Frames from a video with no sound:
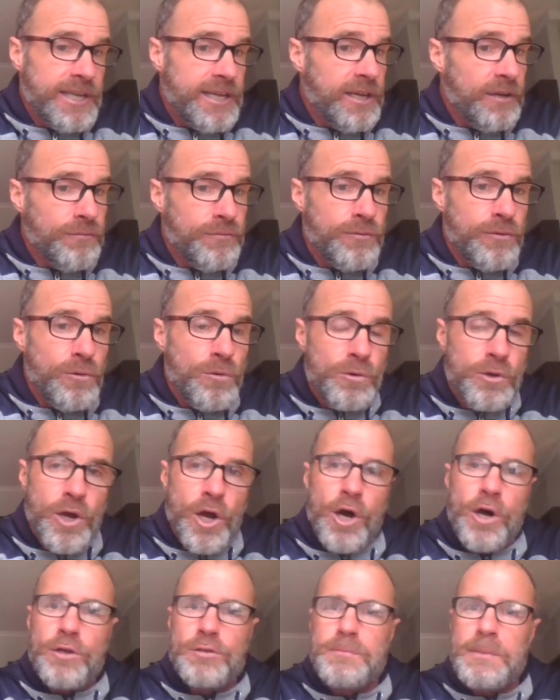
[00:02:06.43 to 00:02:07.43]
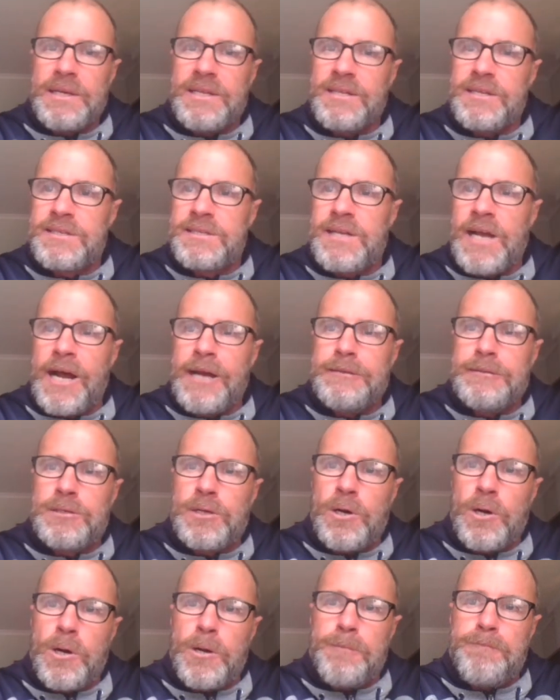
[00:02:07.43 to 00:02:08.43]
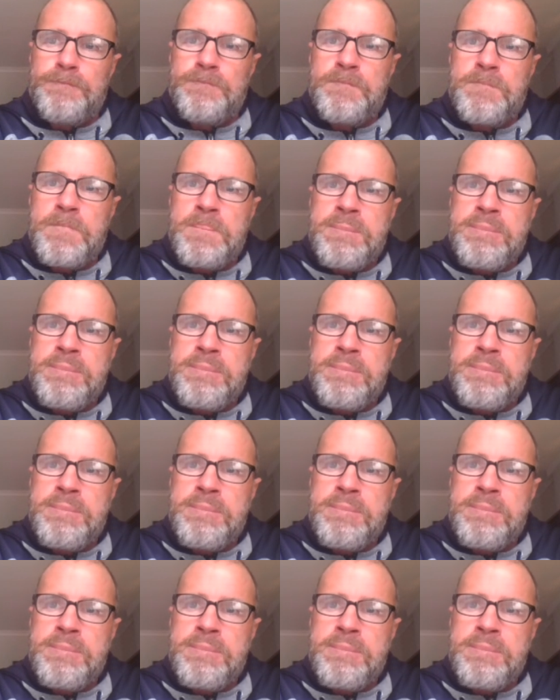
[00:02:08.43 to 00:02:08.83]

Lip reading: he kicked 4 goals. But at the same time,